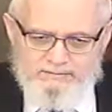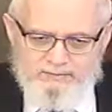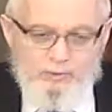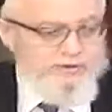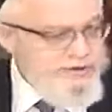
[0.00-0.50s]

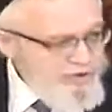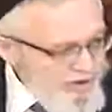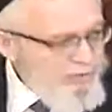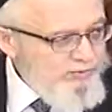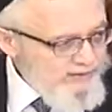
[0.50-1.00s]
Because he
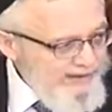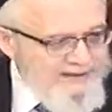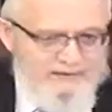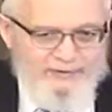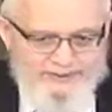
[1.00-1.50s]
chose not to
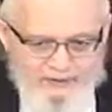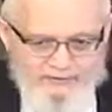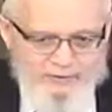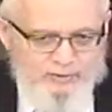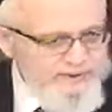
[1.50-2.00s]
have a power of
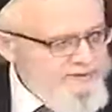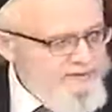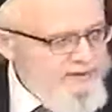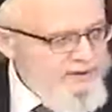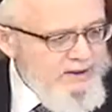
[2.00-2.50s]
choice.
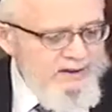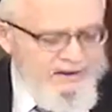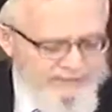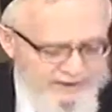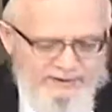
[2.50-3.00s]
Give
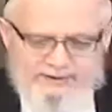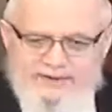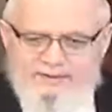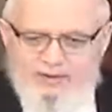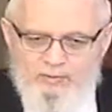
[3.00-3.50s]
you an
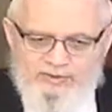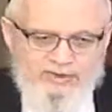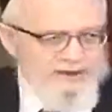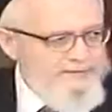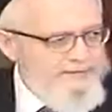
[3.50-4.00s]
example I always
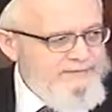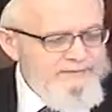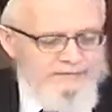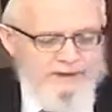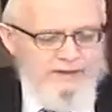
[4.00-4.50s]
give,
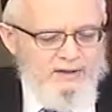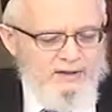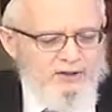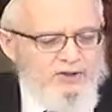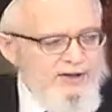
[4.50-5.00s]

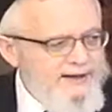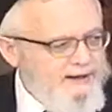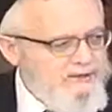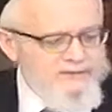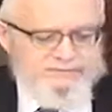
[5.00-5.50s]
a child
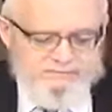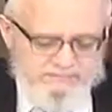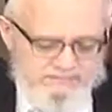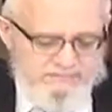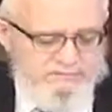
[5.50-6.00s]

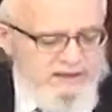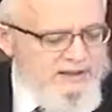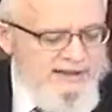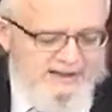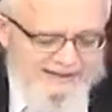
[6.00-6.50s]

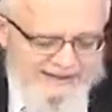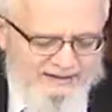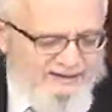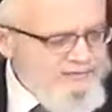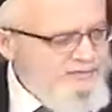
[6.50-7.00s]
has
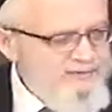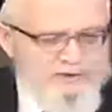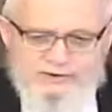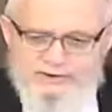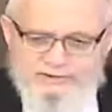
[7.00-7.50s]
endless
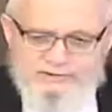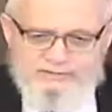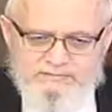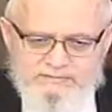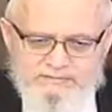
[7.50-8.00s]
privileges,
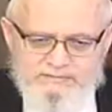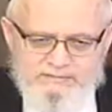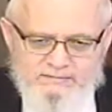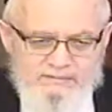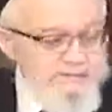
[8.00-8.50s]

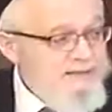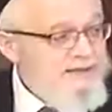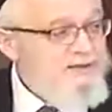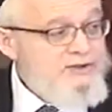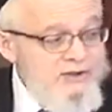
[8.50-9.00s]
and
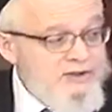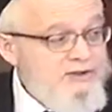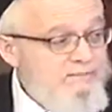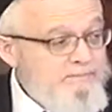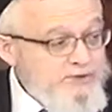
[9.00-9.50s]
the child
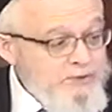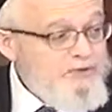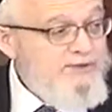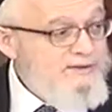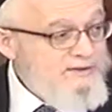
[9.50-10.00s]

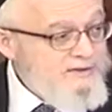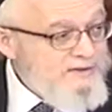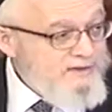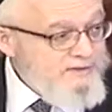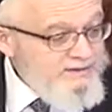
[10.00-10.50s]
abuses
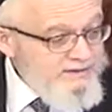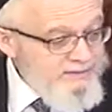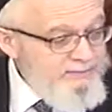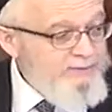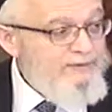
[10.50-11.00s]
the
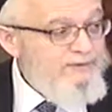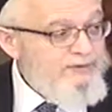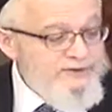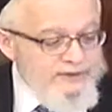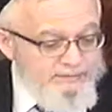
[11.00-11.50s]

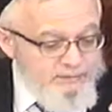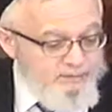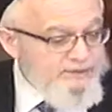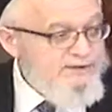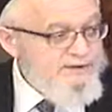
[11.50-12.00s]
privileges
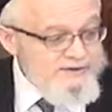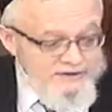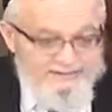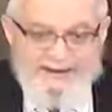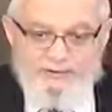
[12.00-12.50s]
abuses the
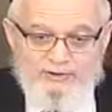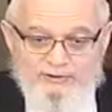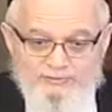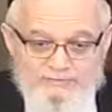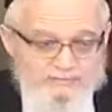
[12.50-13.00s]
parent
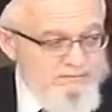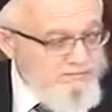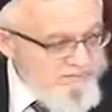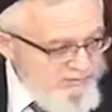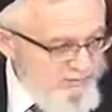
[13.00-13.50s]

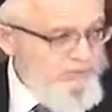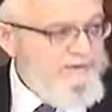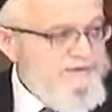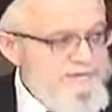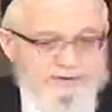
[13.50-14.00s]
who gives
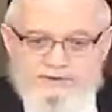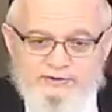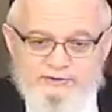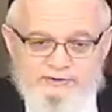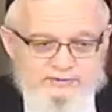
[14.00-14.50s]
the
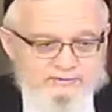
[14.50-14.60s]
privileges.